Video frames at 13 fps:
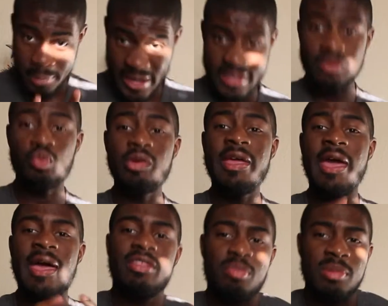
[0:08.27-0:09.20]
but we
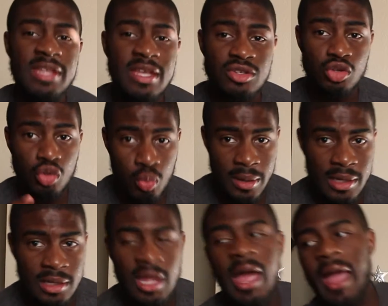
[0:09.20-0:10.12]
had potential to
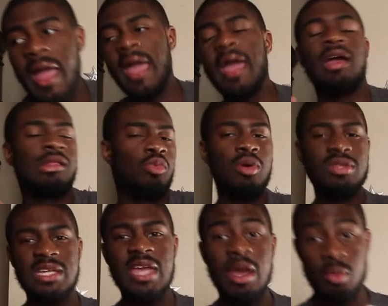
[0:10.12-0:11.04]
win. And
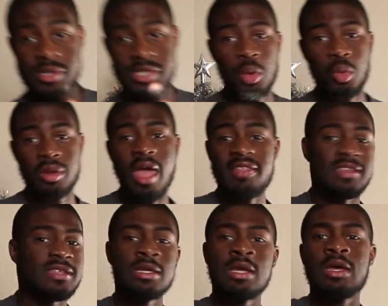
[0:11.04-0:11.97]
once again, we saw we're not
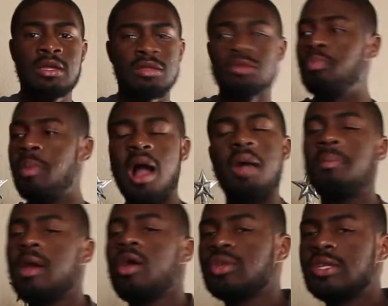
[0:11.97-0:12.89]
this bottom
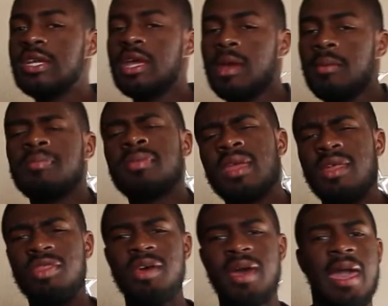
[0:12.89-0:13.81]
barrel team
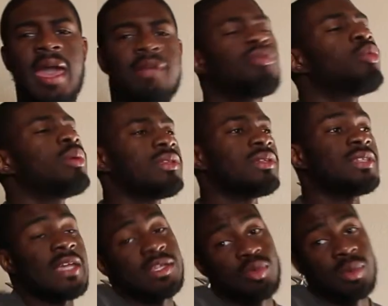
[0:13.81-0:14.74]
that everyone
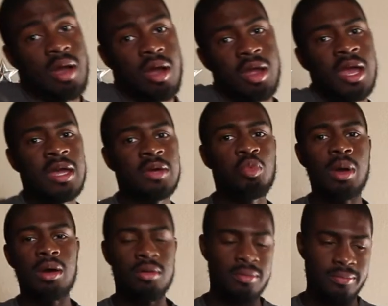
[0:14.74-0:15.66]
says we are.
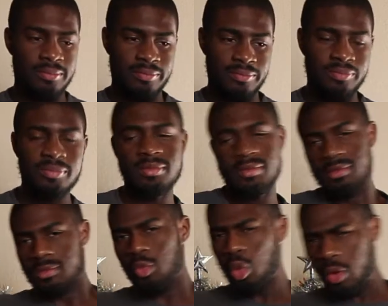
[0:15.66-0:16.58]
Well,
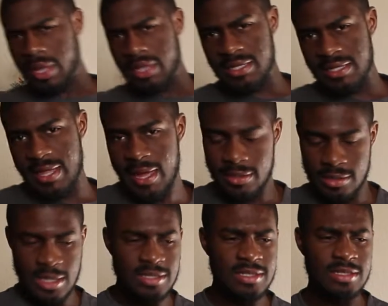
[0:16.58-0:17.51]
we'll get to
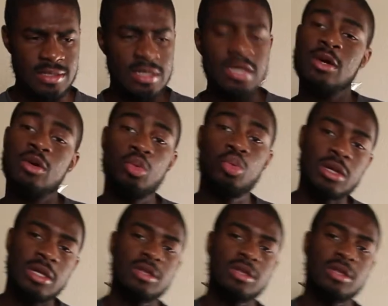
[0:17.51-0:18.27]
that. Let's just we're